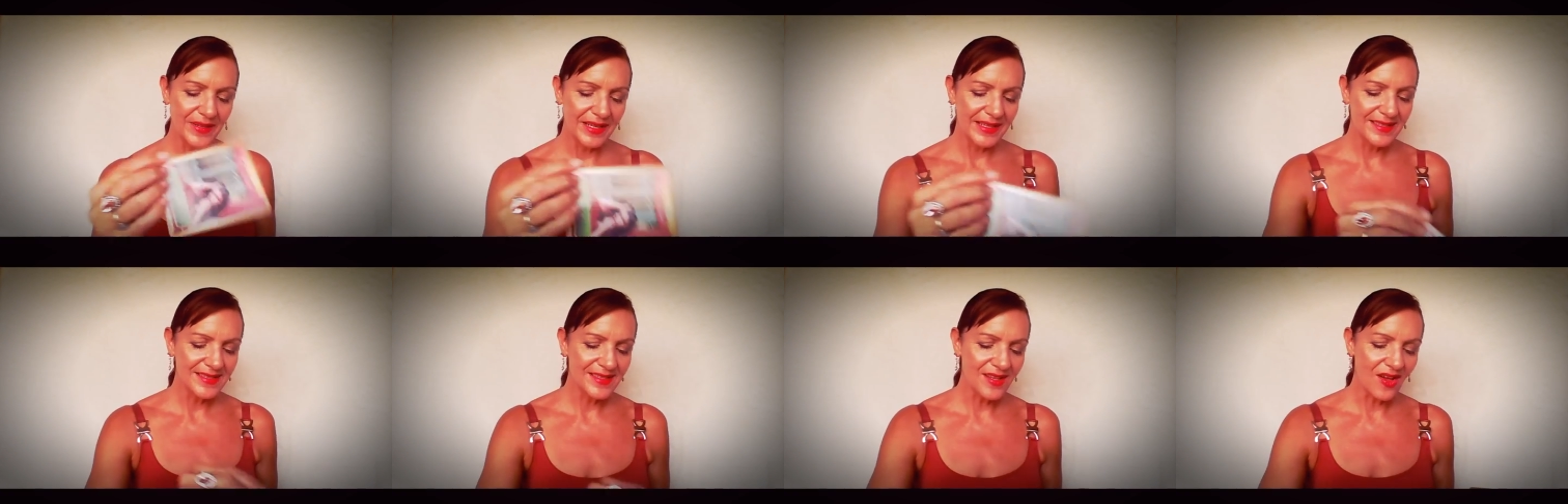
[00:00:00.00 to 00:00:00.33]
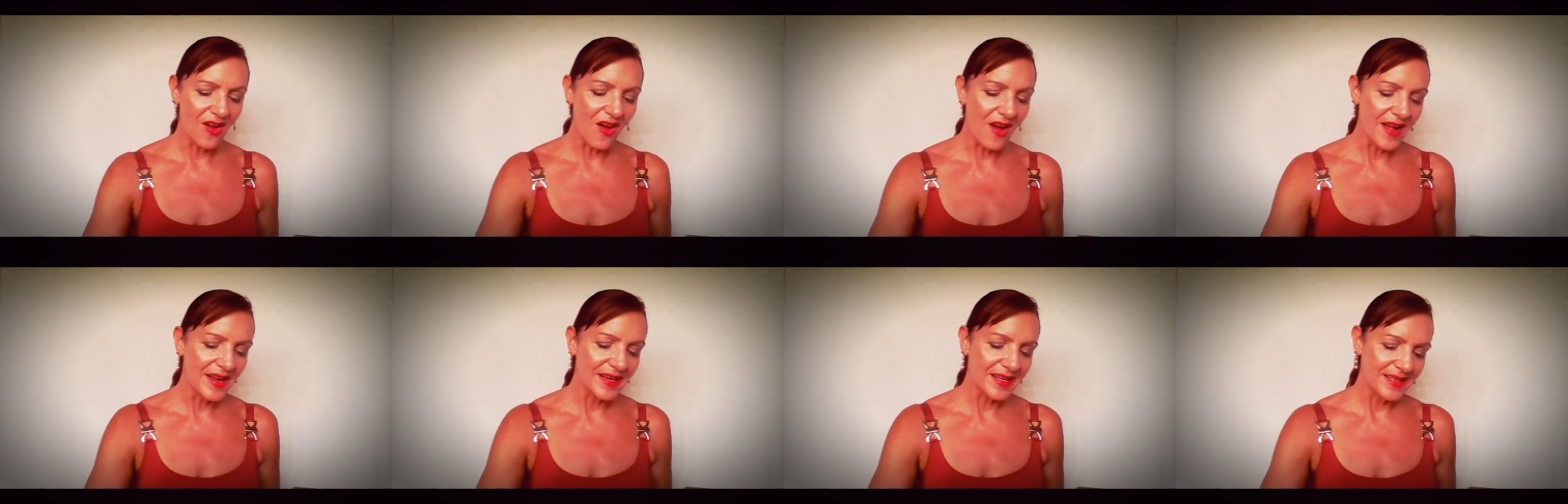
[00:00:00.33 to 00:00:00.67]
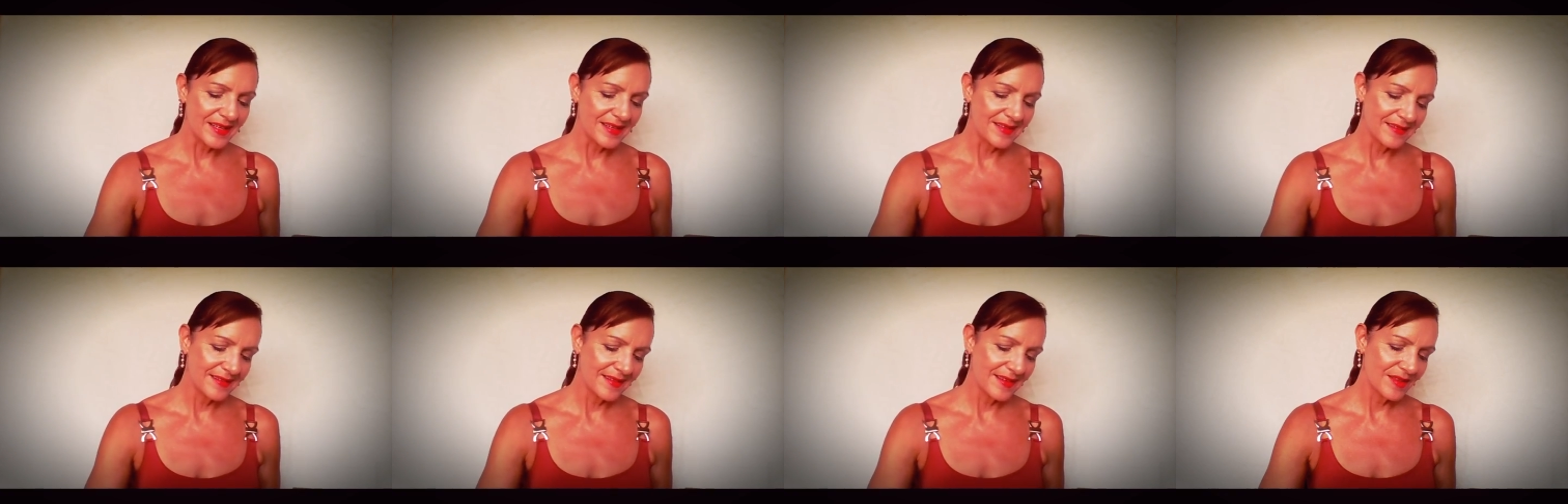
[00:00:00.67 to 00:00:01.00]

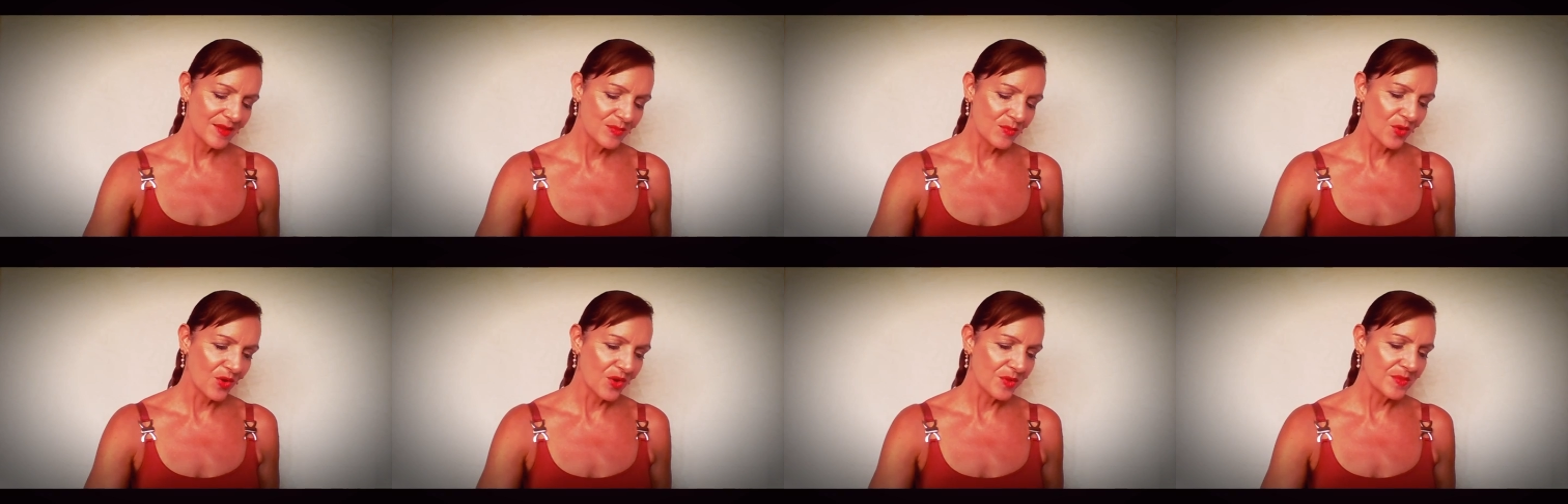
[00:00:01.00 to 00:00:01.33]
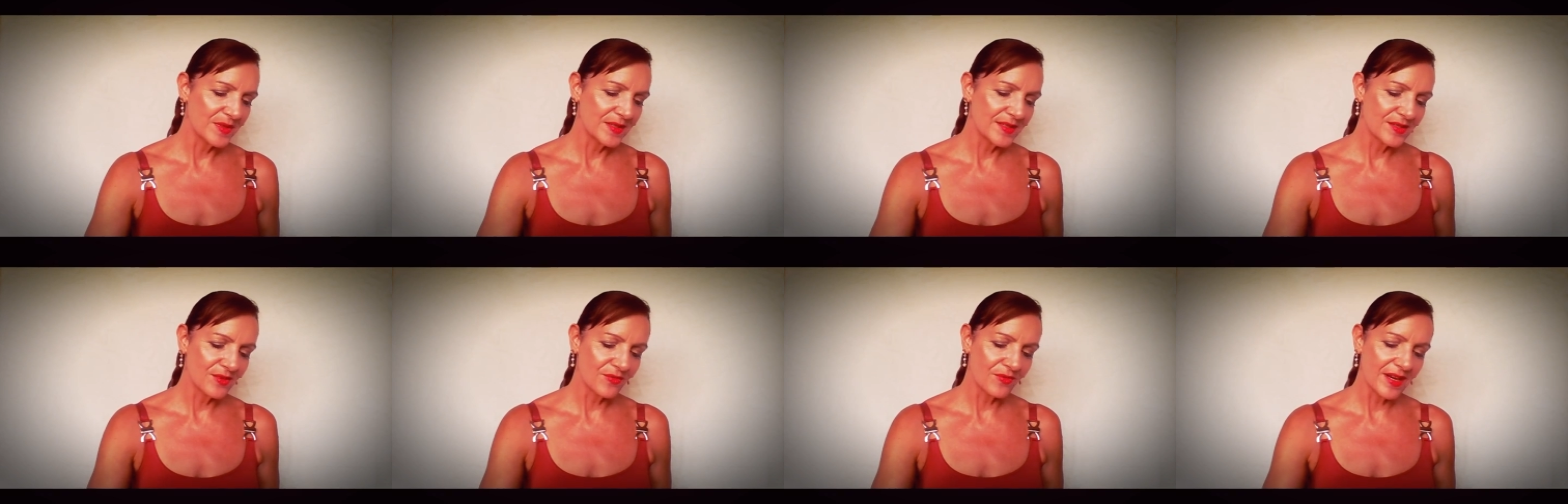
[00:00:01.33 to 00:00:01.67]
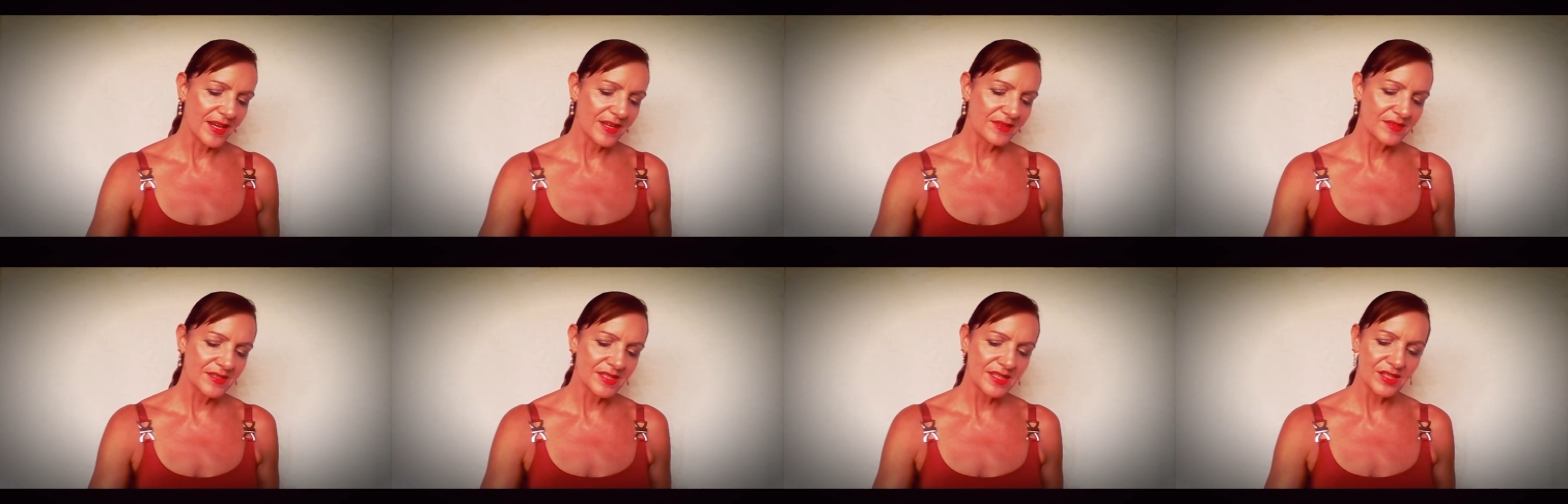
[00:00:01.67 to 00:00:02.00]
anxiety at the moment
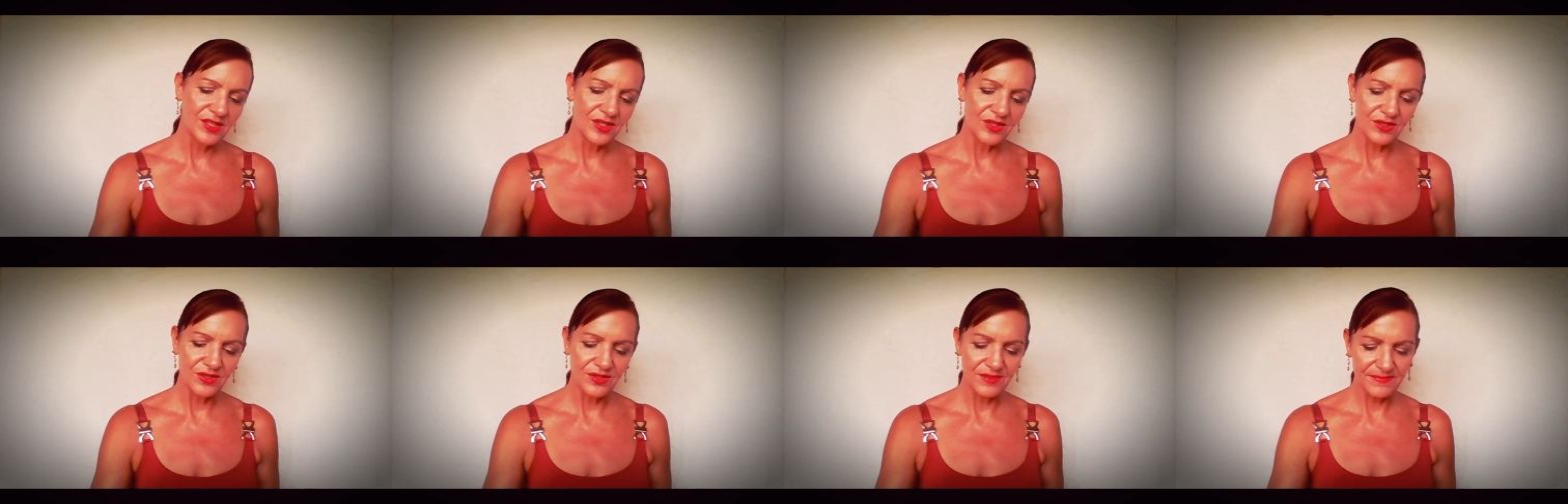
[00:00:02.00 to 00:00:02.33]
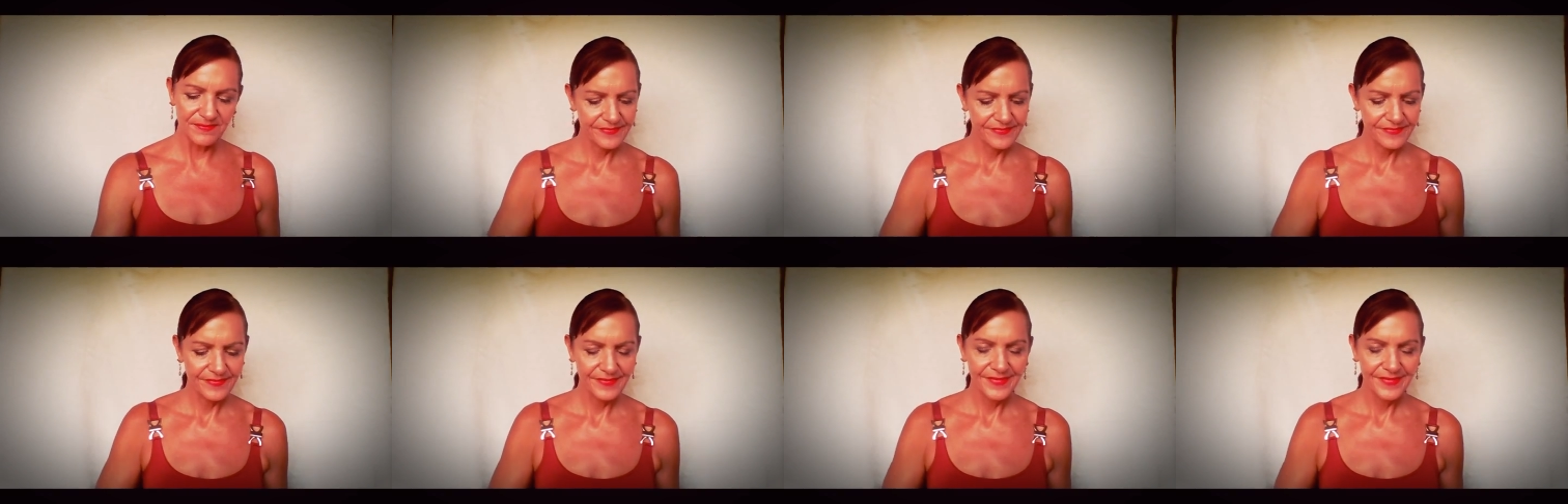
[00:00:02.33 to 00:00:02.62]
surrounding you.